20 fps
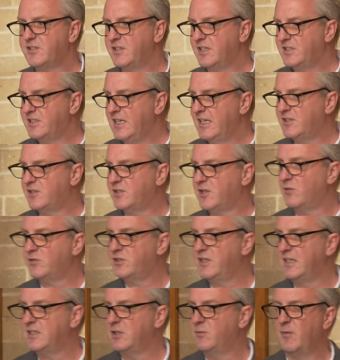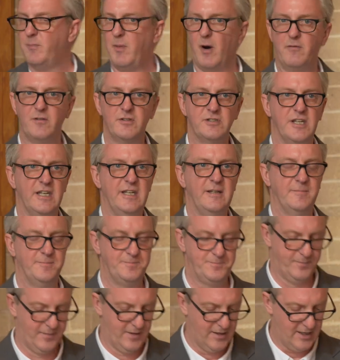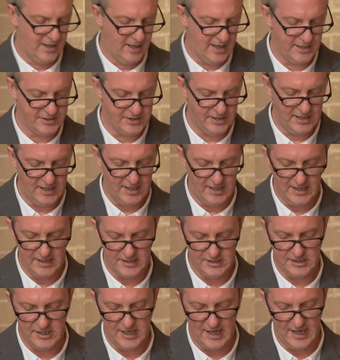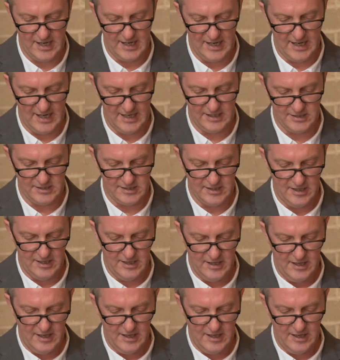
disease associated with poverty, as indeed it is.